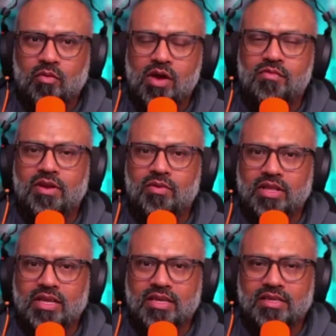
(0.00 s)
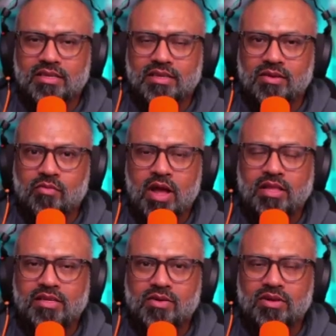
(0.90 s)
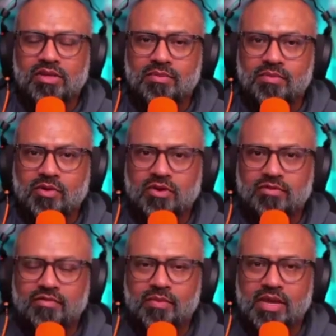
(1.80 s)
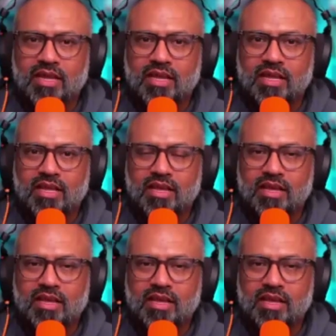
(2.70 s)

Why are we doing this? Why this goal is important for me?